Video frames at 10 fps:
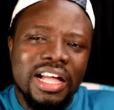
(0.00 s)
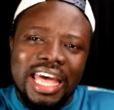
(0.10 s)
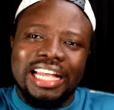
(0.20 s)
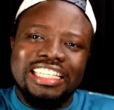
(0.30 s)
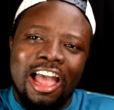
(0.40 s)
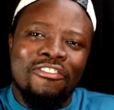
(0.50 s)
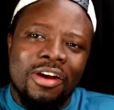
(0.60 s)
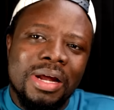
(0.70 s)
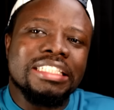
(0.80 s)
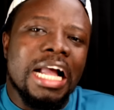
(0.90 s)
can't have
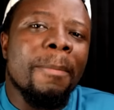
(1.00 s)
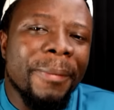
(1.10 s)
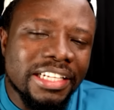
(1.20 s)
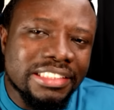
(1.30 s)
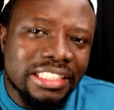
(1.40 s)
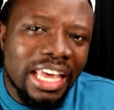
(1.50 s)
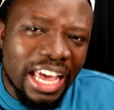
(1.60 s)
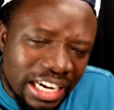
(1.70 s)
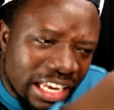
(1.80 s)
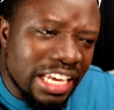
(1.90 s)
a red carpet
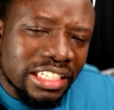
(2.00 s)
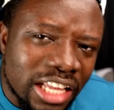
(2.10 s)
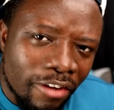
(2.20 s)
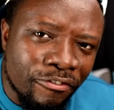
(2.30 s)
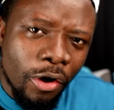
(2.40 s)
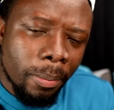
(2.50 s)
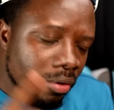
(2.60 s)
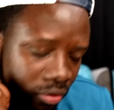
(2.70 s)
and interview